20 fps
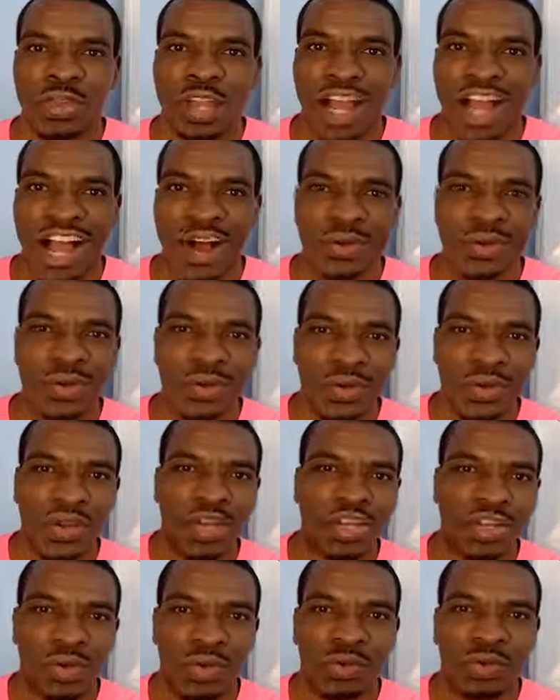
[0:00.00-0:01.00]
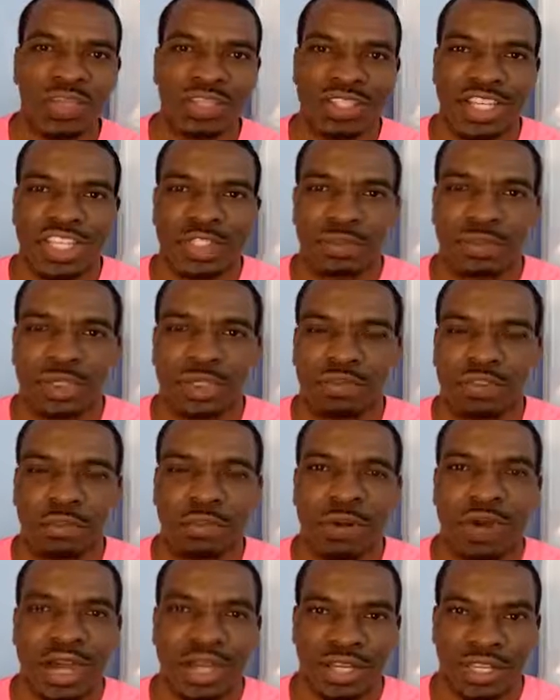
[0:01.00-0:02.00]
I will go ahead and create that specific
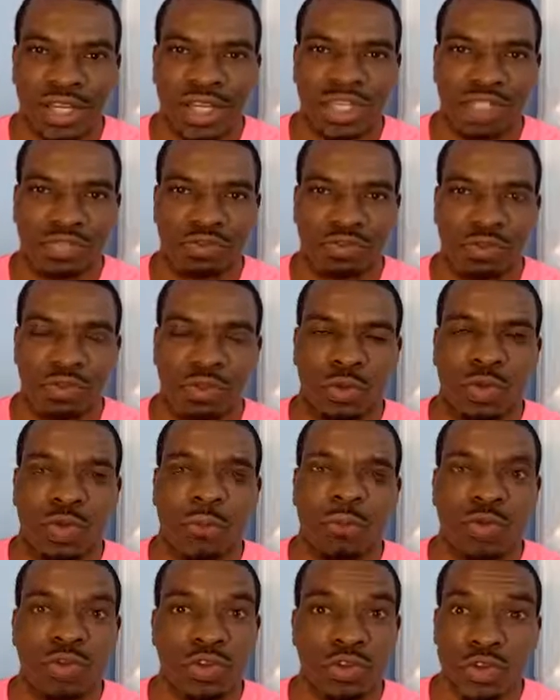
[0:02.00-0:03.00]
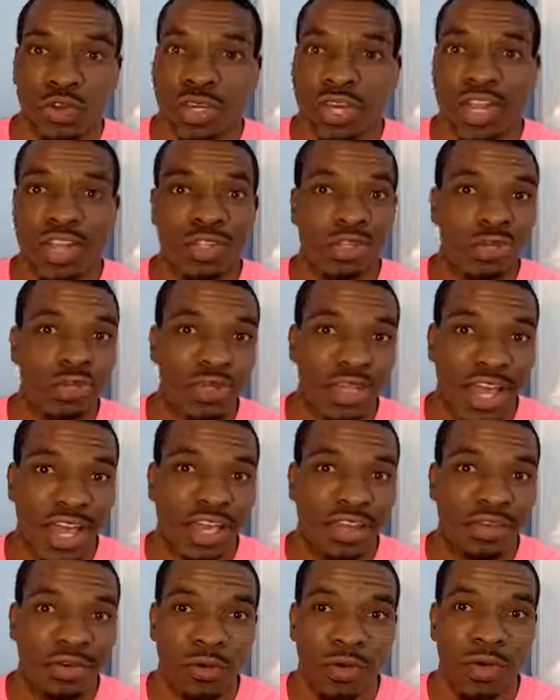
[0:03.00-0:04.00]
podcast for you. You can't do
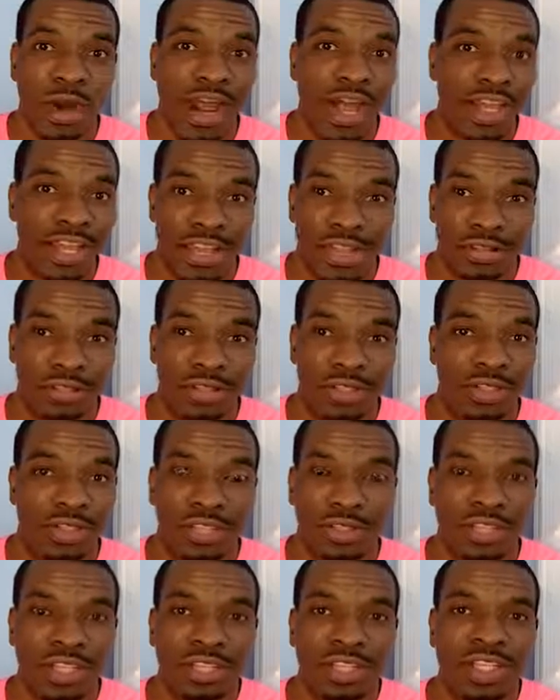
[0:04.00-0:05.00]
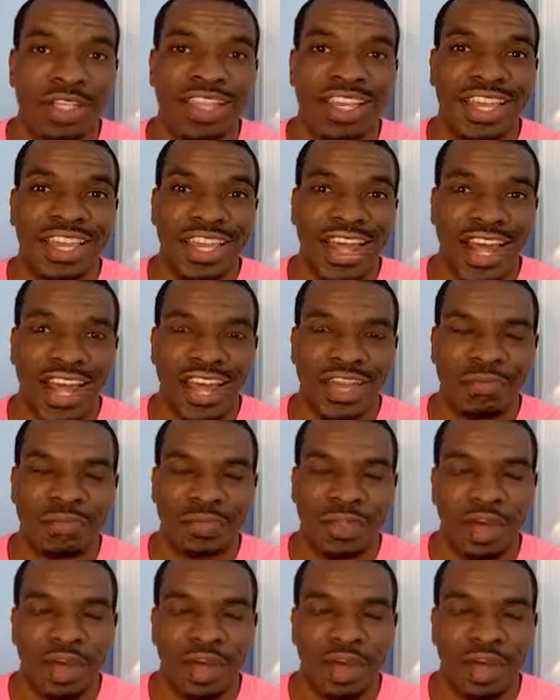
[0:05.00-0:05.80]
that, or neither can I.